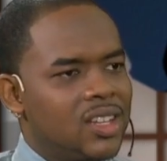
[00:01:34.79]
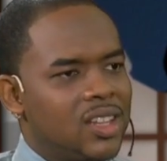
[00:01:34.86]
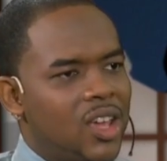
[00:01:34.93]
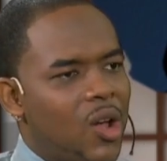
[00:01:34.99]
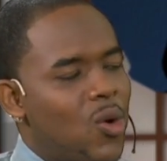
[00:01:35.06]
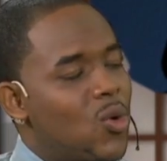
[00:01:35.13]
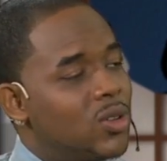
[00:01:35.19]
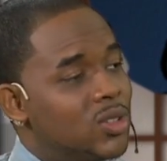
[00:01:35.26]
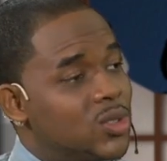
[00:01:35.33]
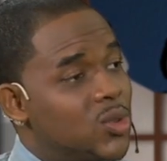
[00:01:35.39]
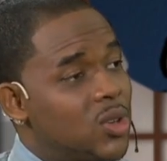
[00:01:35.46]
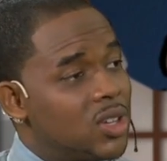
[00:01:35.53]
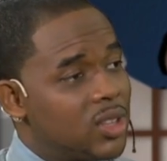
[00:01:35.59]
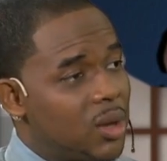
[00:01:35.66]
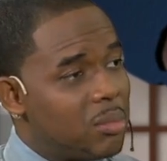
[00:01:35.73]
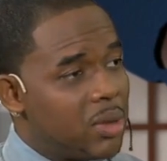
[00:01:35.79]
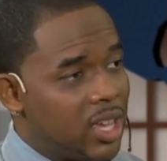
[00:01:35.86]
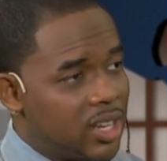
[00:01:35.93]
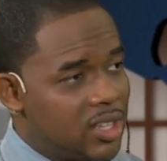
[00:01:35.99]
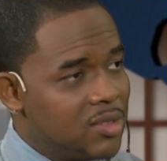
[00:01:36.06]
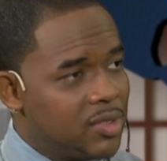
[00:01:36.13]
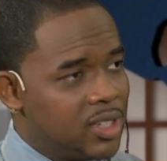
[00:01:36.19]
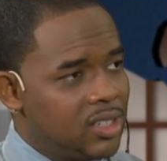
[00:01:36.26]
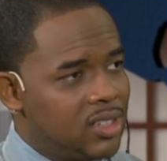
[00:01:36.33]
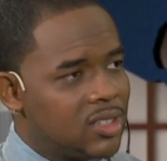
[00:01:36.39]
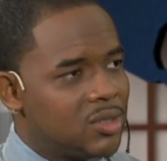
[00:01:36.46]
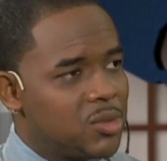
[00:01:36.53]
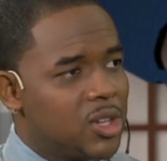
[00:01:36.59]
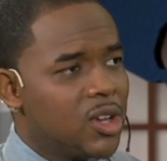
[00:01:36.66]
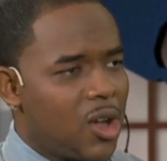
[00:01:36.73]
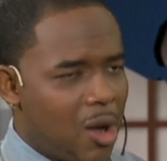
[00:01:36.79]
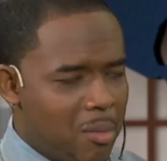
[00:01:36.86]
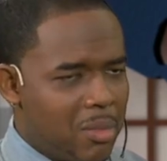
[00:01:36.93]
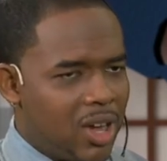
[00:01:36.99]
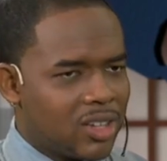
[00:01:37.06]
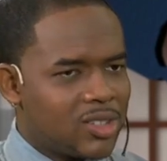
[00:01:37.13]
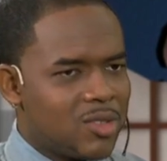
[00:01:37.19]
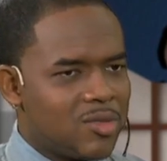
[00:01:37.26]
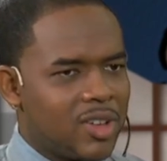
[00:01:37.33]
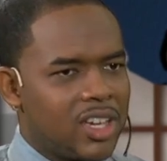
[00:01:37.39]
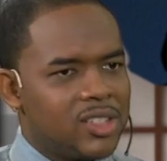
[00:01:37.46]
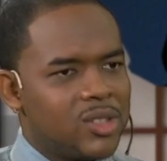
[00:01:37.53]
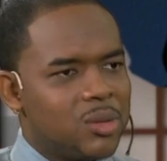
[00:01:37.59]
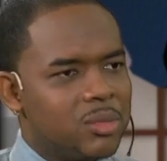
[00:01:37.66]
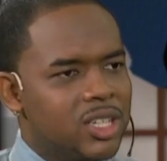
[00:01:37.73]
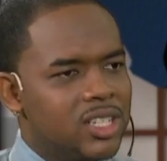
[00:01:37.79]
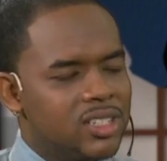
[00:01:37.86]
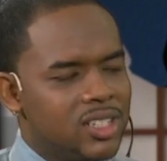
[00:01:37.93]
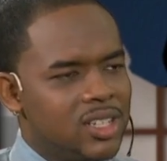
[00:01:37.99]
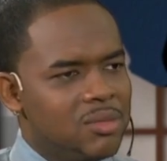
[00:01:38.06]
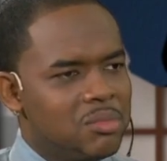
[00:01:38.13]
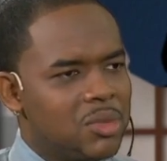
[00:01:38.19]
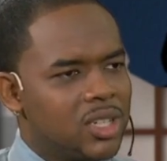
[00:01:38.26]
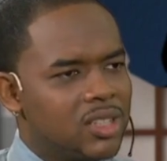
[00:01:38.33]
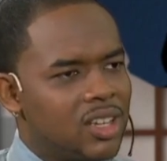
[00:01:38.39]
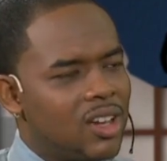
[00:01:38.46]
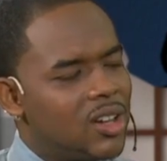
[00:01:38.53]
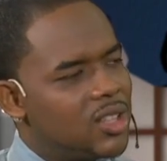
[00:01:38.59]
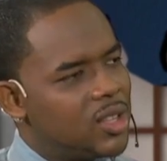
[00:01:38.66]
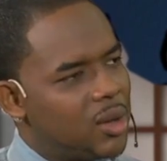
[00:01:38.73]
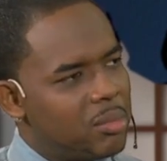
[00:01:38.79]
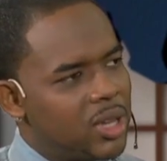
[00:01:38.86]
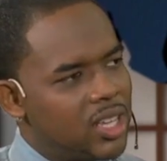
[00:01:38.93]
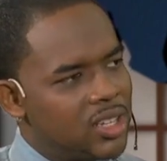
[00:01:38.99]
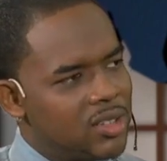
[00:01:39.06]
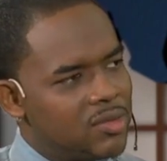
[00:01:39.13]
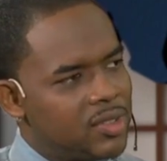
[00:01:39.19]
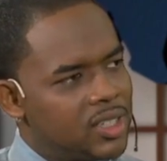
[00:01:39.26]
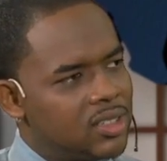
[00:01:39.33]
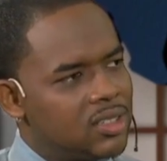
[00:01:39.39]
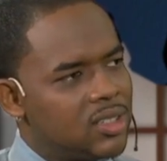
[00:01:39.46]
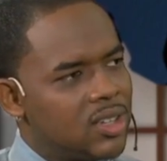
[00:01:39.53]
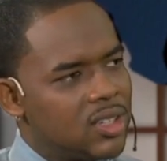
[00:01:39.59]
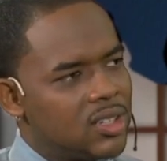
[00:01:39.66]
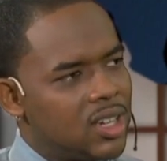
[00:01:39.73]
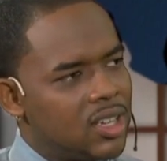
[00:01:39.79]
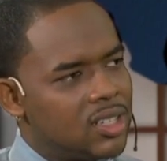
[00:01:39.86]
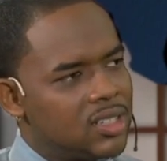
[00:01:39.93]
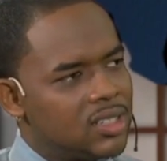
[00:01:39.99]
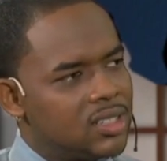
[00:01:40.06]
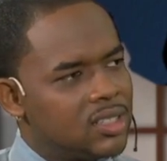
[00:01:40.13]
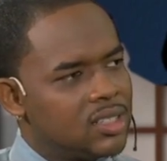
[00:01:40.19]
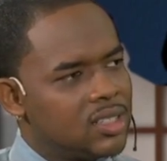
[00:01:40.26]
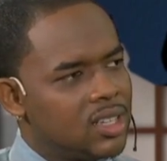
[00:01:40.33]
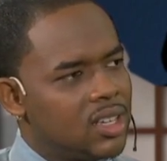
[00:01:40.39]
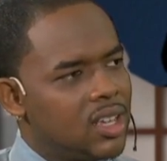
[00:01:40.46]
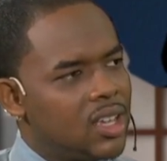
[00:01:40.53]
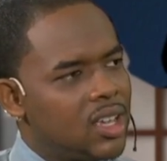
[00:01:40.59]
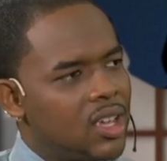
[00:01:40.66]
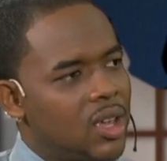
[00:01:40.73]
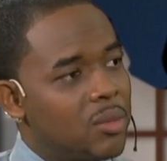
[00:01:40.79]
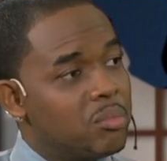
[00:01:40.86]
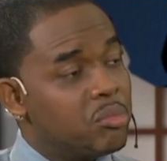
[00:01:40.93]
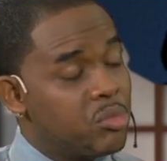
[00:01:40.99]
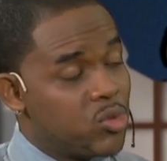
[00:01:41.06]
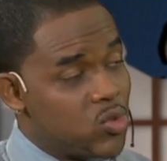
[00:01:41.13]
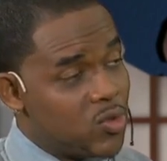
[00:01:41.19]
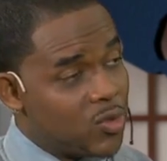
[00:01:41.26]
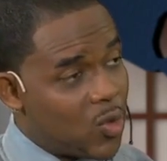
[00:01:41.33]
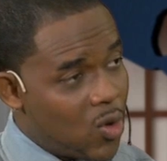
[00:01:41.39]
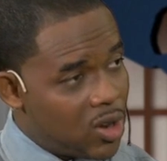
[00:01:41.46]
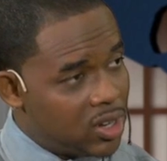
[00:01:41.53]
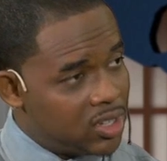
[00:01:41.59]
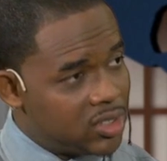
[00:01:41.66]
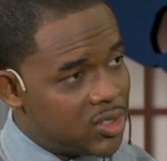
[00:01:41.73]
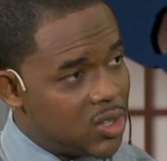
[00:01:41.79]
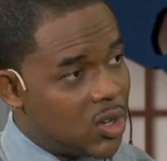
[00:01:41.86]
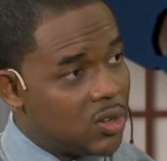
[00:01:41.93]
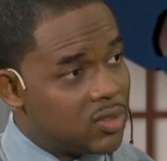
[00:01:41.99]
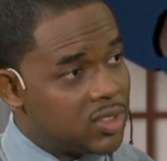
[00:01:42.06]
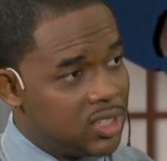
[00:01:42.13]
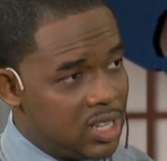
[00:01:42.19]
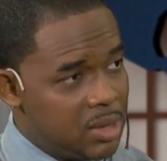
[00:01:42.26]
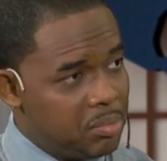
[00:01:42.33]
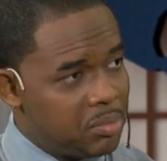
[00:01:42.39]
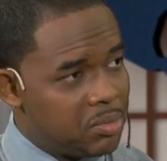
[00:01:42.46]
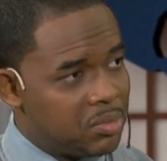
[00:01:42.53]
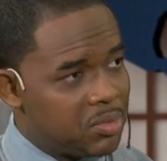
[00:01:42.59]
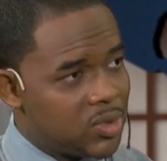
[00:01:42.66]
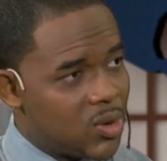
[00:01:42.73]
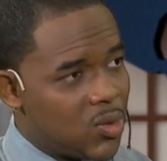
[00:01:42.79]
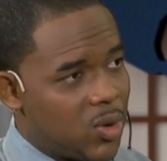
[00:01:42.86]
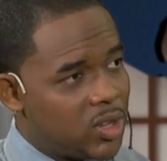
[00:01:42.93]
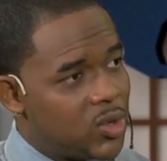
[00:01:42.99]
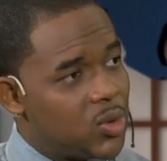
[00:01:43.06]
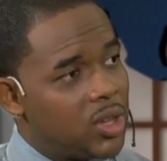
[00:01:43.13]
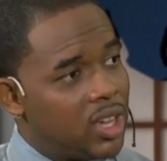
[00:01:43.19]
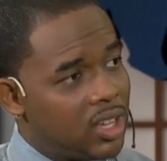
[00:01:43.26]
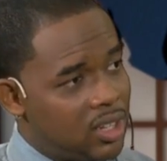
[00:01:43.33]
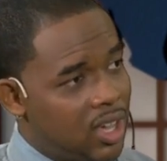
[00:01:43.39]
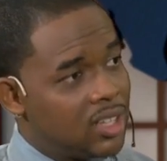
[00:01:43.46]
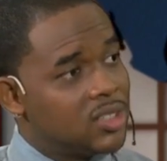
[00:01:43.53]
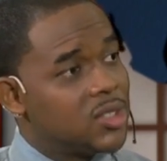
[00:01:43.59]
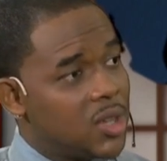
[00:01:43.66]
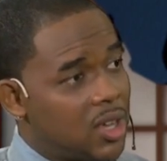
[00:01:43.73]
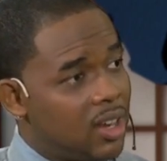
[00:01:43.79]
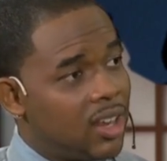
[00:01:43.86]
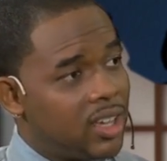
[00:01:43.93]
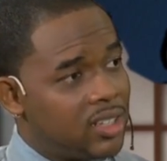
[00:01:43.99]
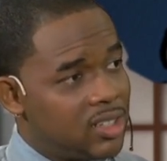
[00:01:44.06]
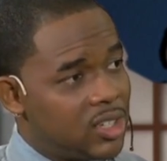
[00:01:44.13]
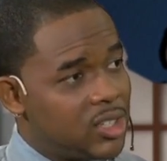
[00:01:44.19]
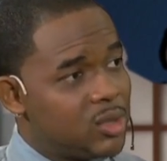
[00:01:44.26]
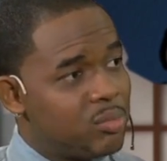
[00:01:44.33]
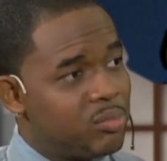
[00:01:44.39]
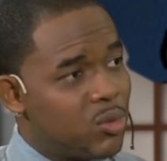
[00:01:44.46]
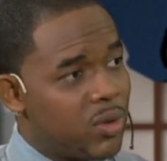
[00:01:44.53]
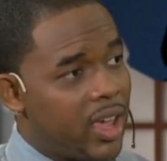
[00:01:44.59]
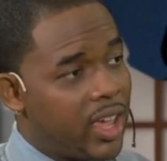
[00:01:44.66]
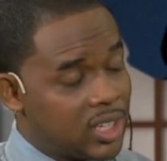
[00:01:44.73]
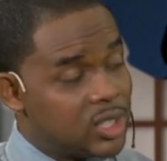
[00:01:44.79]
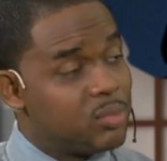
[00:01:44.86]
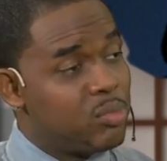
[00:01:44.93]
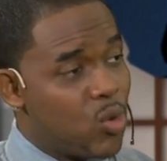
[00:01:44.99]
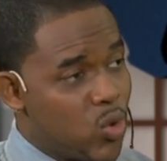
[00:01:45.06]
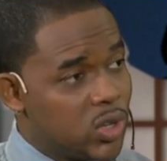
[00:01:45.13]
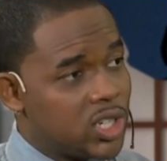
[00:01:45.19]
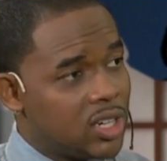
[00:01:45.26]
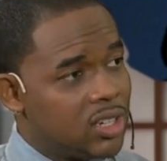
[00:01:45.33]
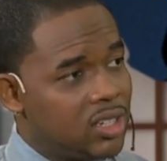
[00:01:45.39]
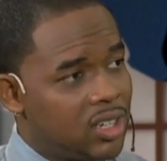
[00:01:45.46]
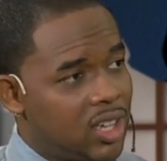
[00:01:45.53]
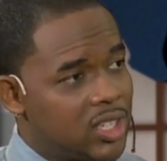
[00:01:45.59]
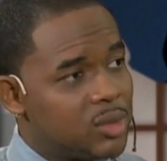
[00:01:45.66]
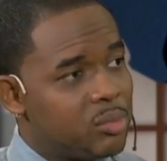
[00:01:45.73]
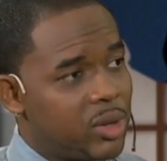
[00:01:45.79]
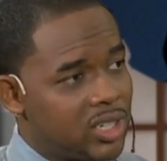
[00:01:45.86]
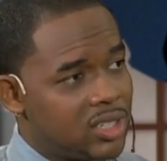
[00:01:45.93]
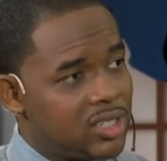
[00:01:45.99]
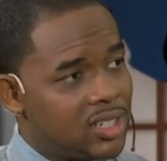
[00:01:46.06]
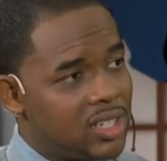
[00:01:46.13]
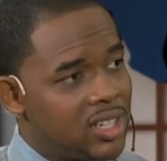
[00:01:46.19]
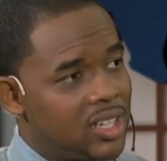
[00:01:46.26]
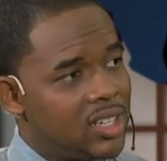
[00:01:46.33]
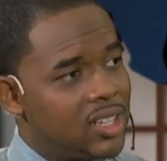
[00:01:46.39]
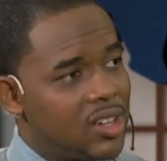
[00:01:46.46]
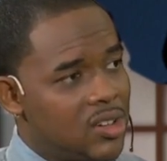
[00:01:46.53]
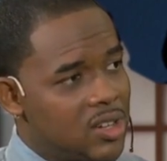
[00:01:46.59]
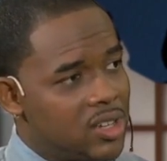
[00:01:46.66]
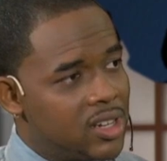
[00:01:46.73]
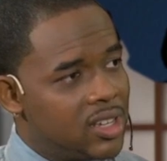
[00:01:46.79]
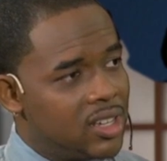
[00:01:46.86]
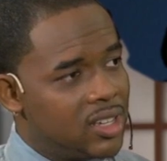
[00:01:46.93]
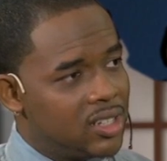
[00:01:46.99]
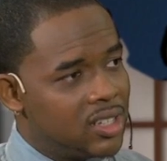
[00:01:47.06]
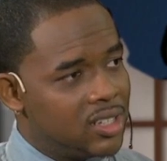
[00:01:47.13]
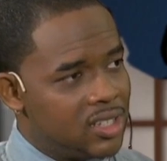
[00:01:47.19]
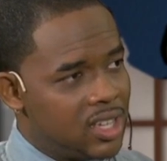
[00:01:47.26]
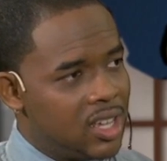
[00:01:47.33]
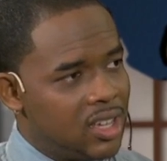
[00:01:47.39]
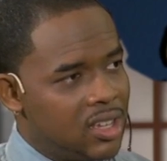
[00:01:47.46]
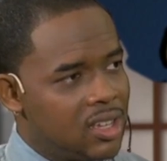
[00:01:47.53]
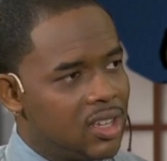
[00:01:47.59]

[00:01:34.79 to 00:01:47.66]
there are also other benefits. We'll come back to vitamin D, but there are other benefits such as improved quality of sleep. So when you get that sunlight exposure, especially early in the day,